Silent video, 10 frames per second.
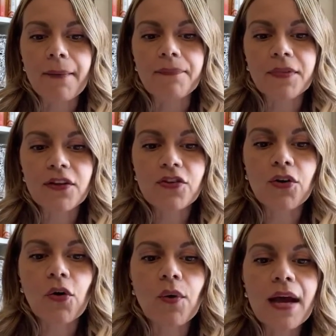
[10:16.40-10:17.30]

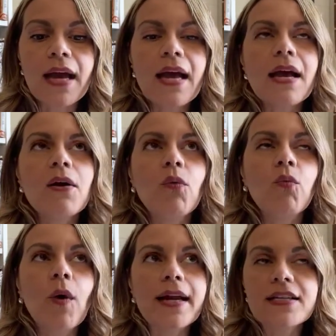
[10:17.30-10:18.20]
So
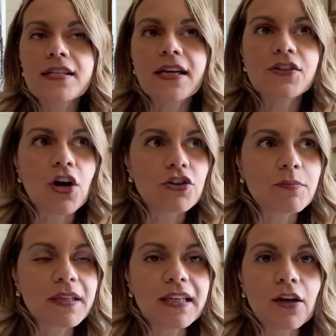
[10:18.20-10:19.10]
what Dr.
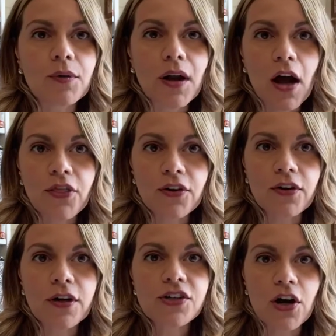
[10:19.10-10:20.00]
Melillo and
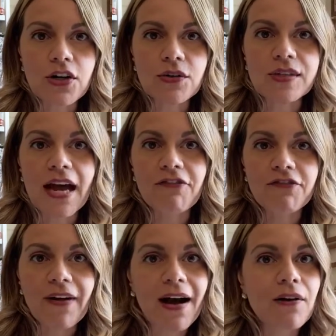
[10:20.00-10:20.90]
other doctors have
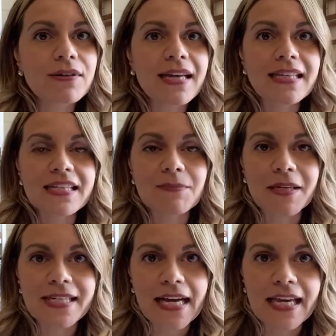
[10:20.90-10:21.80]
found, and this has been
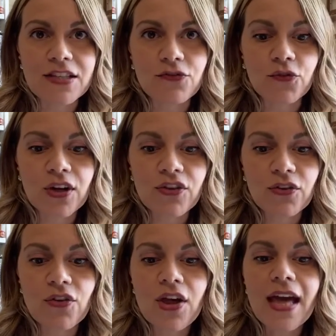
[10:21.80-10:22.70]
decades of
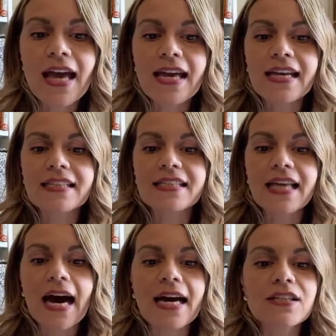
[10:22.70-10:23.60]
research, is
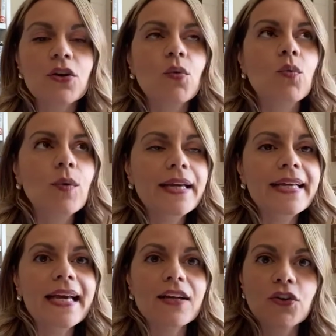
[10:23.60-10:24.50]
that we
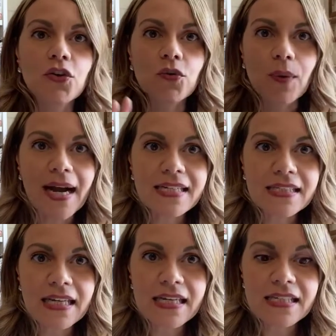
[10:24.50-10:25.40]
can correct
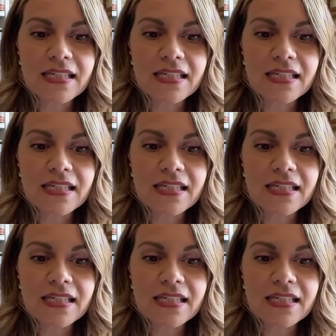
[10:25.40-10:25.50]
this,